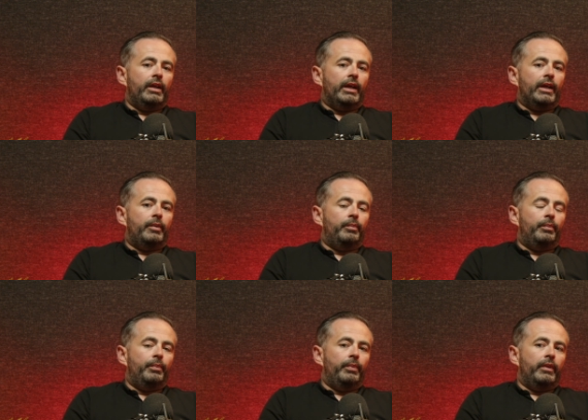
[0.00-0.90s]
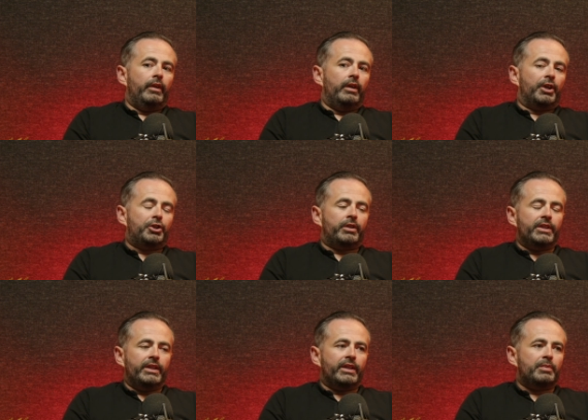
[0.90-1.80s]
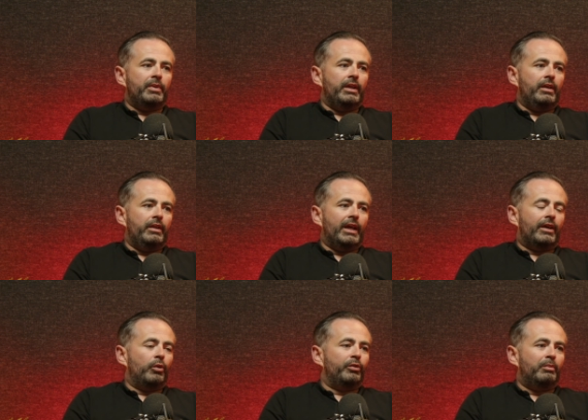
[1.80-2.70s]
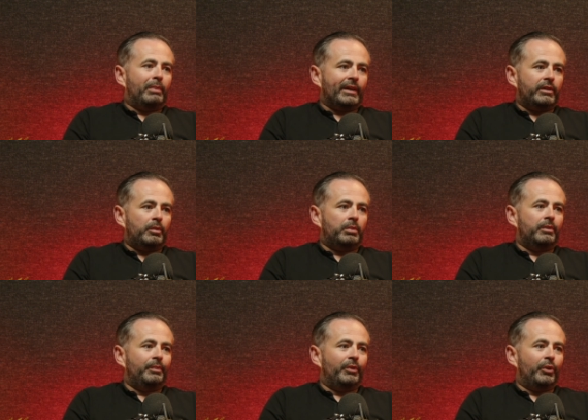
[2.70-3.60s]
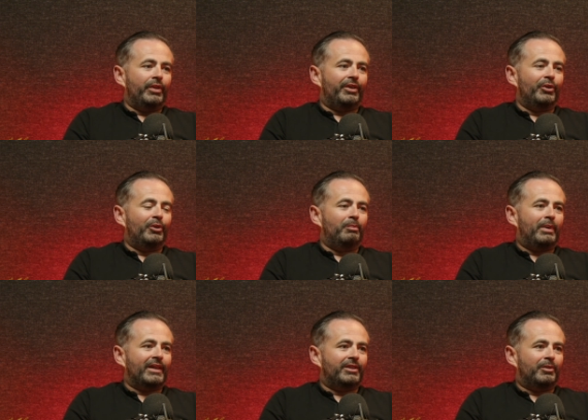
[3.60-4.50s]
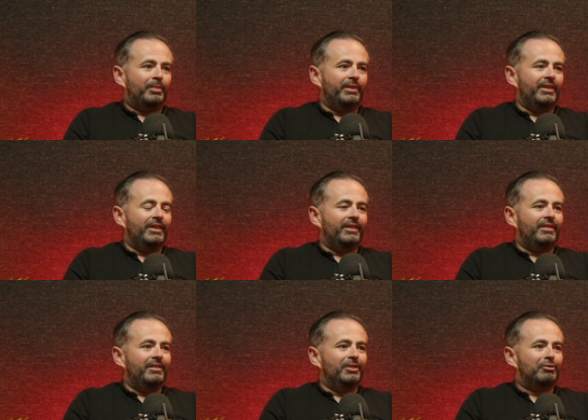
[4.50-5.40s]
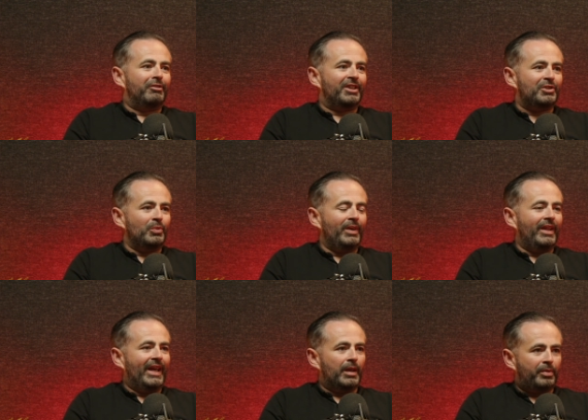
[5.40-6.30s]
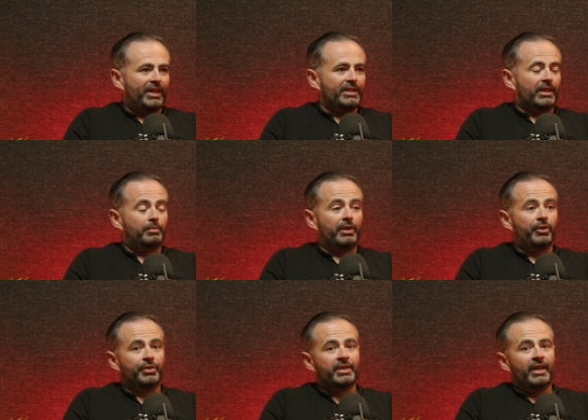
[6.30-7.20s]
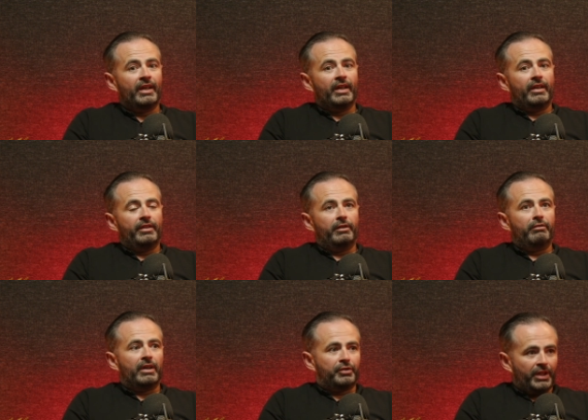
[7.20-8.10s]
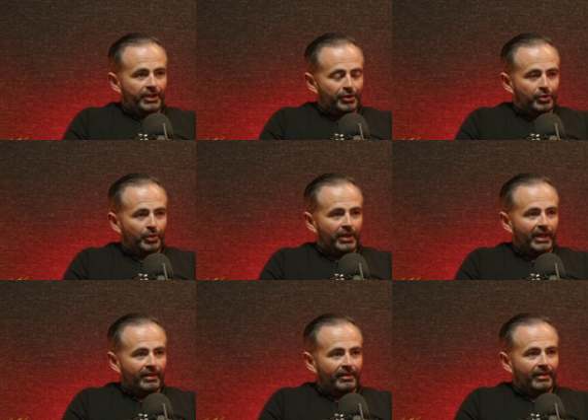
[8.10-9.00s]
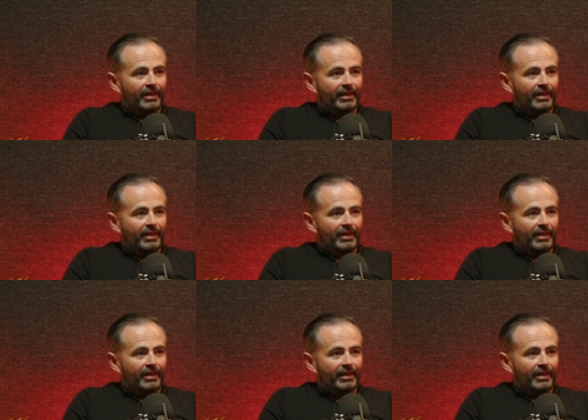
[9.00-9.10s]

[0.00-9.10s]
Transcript: I shouldn't say this, but they aren't often backed up, or they're not backed up in the traditional way that enterprise are, because the rate of change is too great